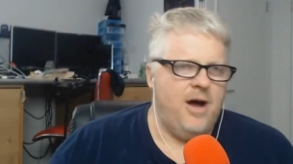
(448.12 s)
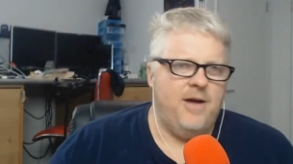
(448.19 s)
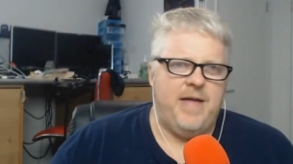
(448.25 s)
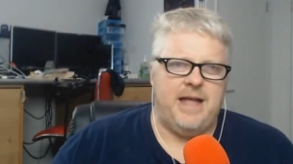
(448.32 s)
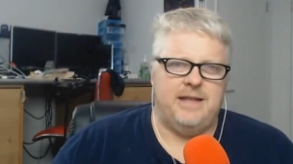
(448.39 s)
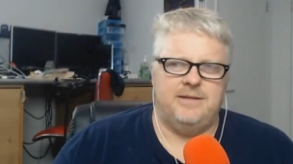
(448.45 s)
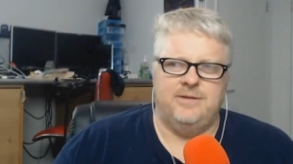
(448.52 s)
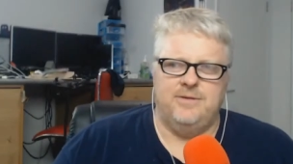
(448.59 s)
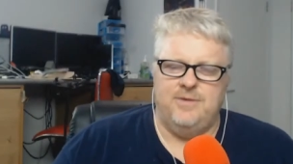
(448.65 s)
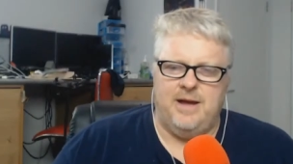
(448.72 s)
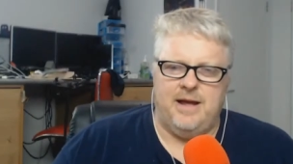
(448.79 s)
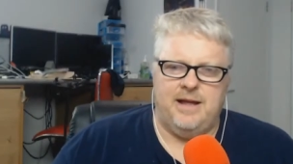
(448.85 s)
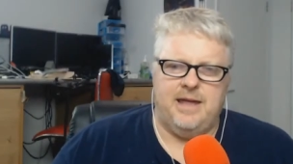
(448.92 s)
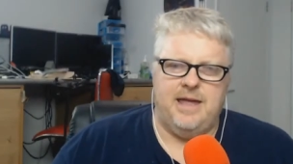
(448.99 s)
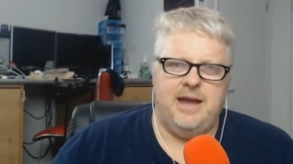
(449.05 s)
I had to
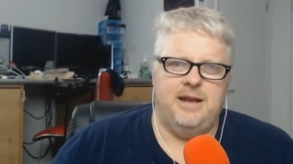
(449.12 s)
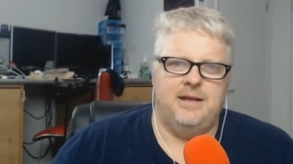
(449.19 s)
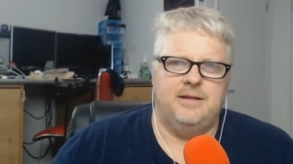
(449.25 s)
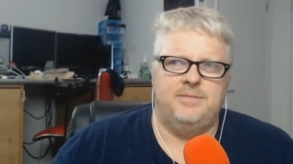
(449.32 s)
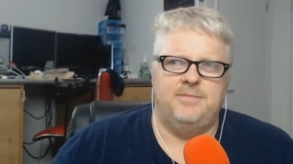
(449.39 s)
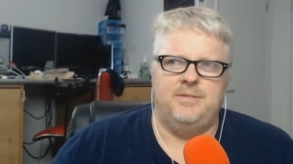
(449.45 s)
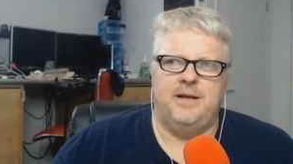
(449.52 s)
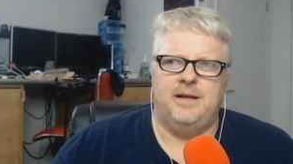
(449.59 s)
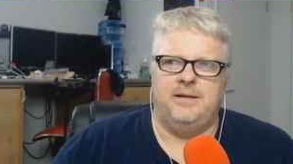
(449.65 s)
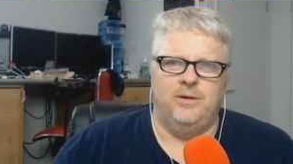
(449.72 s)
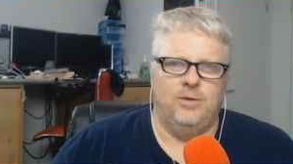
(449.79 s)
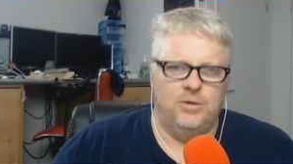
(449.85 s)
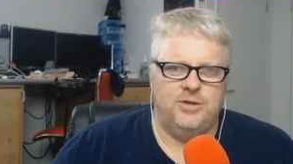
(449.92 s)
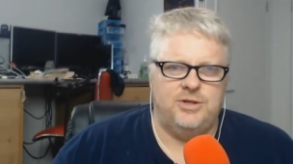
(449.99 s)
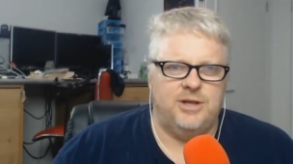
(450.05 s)
uh, get a, a
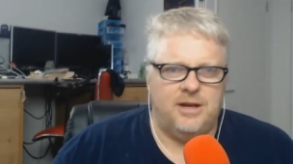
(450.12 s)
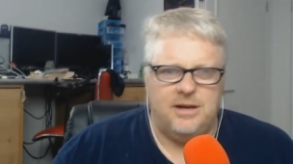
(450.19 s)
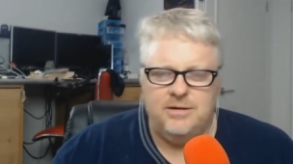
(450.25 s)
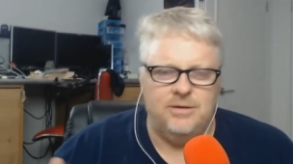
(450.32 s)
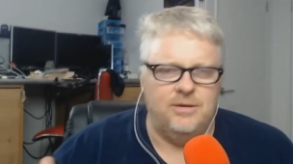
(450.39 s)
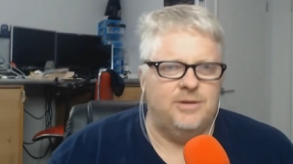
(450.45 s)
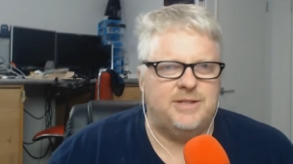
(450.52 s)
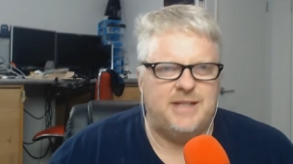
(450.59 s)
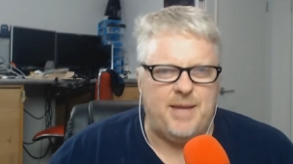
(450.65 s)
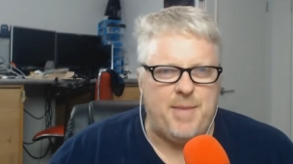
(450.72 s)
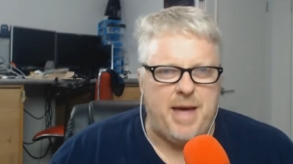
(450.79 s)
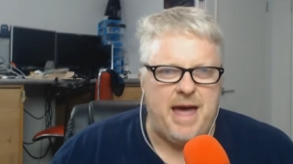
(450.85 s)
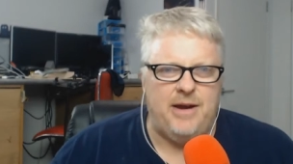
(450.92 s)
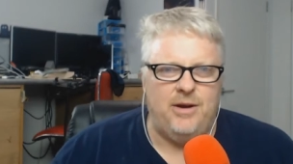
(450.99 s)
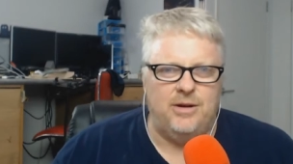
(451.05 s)
launcher or some
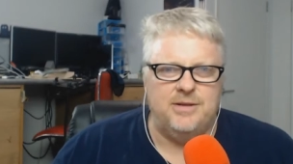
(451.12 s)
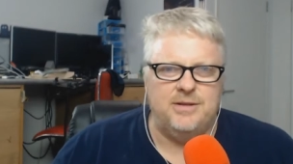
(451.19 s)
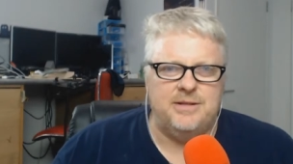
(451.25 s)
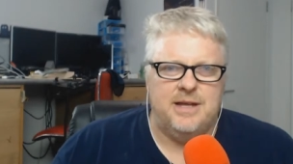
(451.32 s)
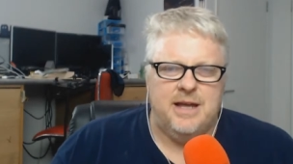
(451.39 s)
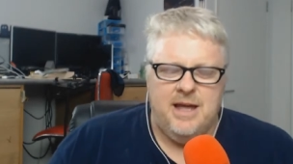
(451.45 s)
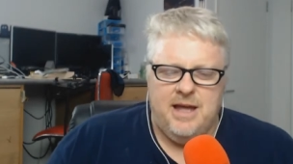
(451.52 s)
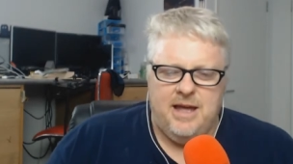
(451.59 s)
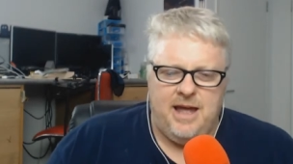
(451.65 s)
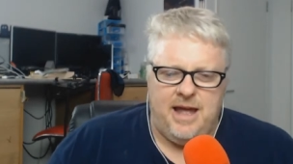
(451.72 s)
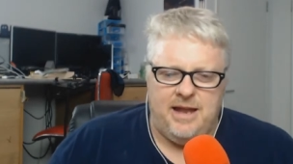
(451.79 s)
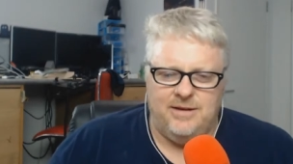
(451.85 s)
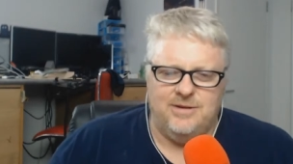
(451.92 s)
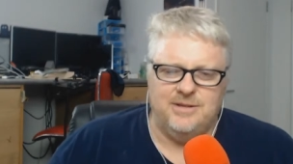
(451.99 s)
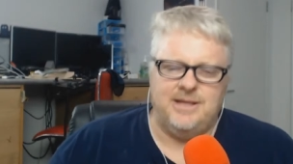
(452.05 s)
add-ons,
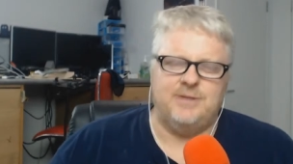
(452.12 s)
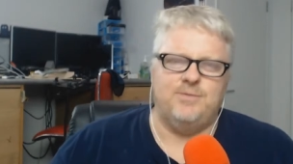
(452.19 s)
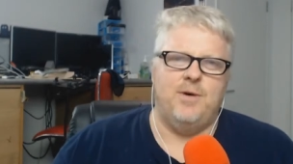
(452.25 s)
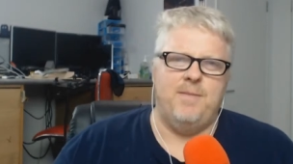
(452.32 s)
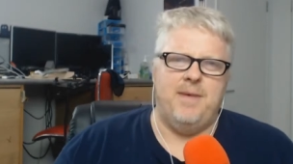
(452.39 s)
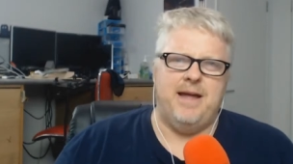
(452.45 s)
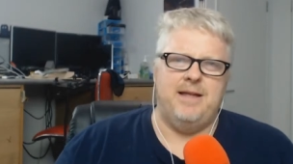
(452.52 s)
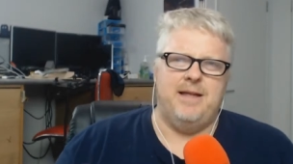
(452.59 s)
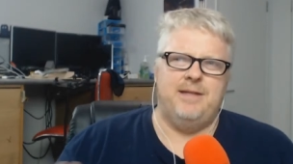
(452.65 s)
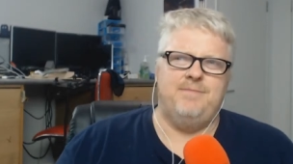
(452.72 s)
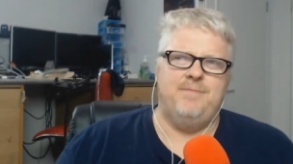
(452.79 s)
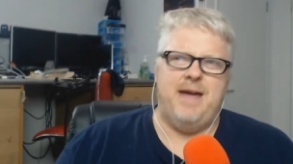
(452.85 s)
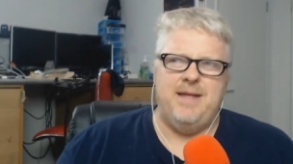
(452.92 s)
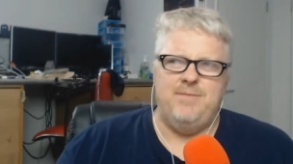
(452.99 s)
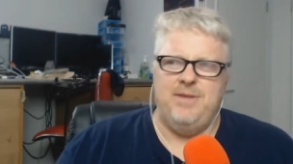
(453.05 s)
and because that's what made
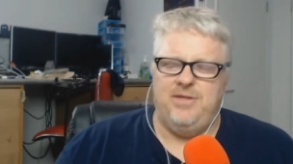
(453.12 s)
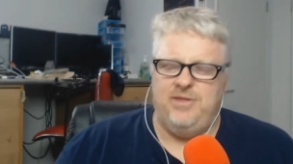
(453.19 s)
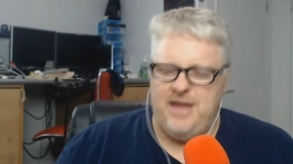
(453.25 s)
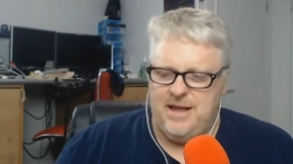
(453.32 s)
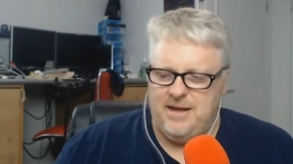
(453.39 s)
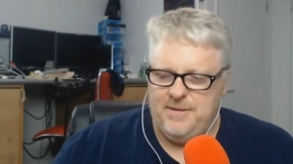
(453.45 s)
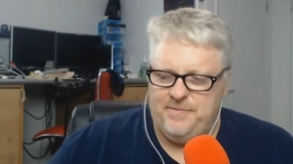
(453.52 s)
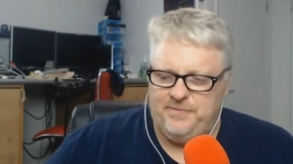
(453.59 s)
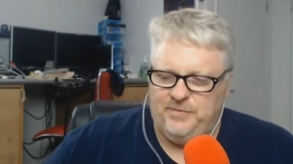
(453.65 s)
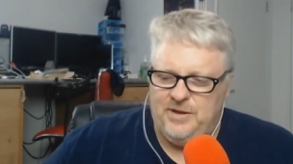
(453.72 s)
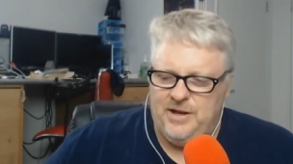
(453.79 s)
it made me think.